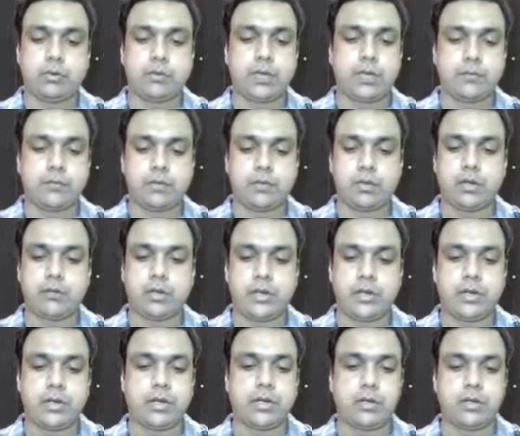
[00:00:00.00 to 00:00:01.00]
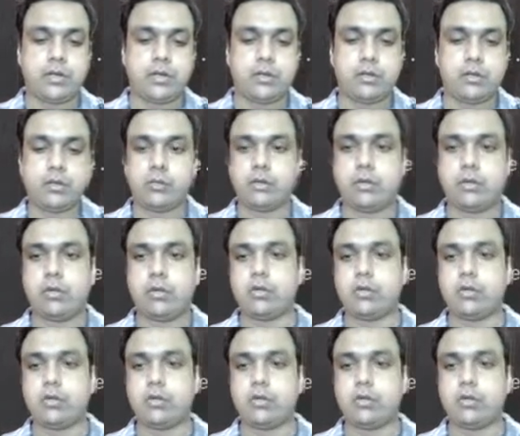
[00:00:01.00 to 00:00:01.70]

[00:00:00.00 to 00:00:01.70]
We have to divide this also